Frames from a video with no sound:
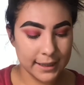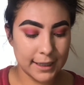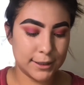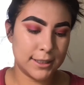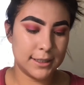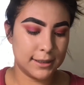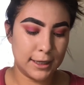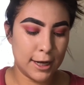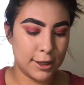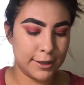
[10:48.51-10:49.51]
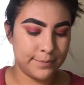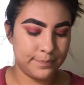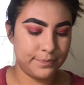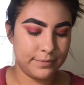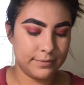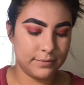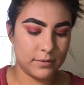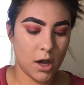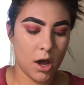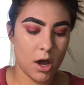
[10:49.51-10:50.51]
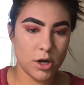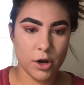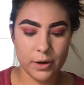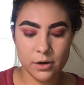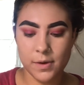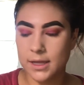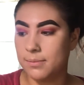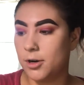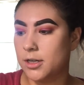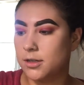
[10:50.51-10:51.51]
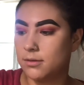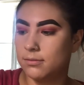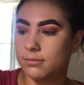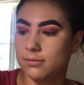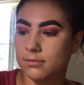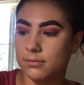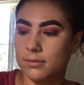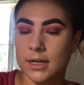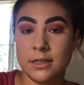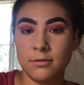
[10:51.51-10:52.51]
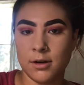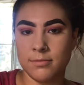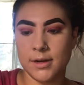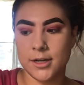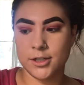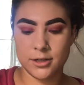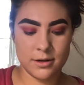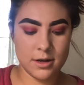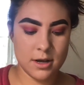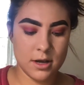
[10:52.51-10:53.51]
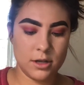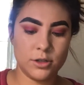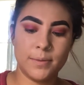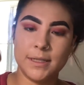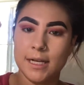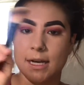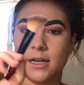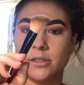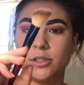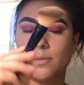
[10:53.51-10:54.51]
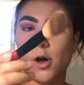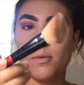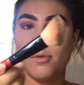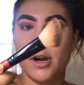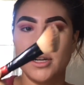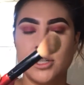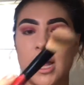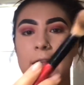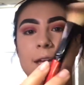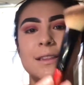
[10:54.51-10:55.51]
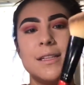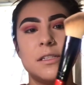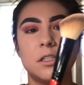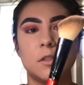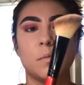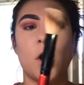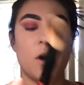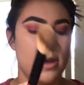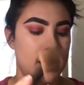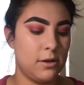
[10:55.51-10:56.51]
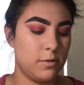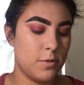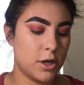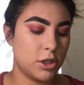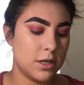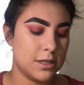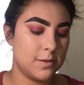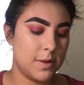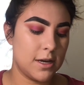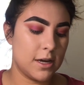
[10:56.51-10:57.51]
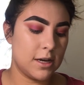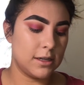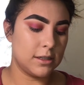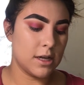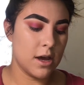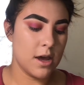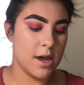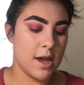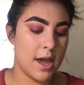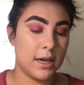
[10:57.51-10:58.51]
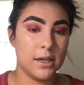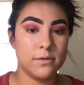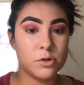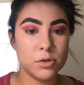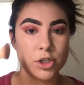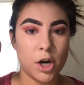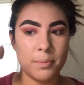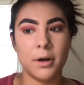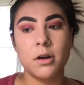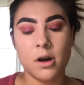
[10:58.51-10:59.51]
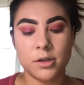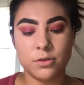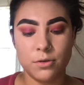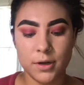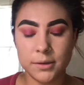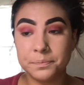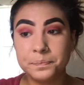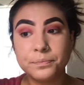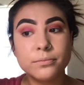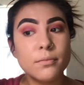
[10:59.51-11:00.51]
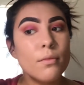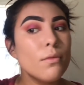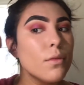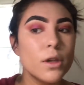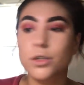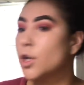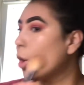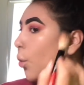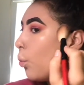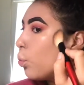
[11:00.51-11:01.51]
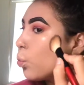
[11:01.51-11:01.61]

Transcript: That's the color. No, I don't want that brush. I have the wrong brush. So I'm going to take a small brush. I like these small angled brushes because it gives you a sharper contour. So